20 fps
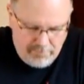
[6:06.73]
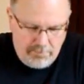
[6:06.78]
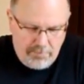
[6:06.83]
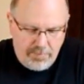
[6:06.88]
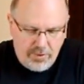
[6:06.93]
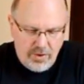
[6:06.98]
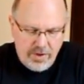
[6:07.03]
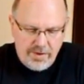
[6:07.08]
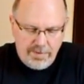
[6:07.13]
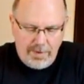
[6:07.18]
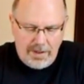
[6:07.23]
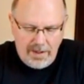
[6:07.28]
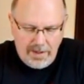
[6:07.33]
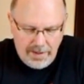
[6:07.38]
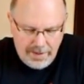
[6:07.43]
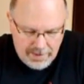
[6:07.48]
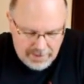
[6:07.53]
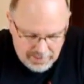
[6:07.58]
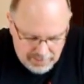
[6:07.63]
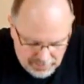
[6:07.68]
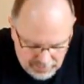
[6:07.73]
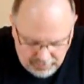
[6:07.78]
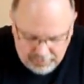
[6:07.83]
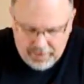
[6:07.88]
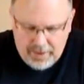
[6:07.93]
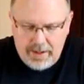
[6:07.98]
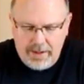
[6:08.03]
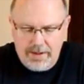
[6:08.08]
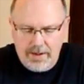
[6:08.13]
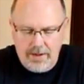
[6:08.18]
push my leg in to
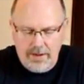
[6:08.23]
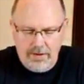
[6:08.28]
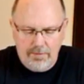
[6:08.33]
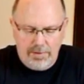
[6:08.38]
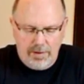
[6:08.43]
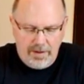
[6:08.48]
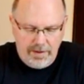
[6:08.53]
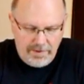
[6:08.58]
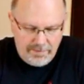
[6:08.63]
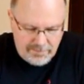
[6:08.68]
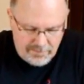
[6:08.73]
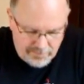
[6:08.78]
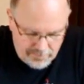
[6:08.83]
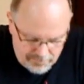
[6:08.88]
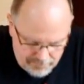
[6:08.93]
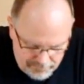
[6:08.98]
lock it into place.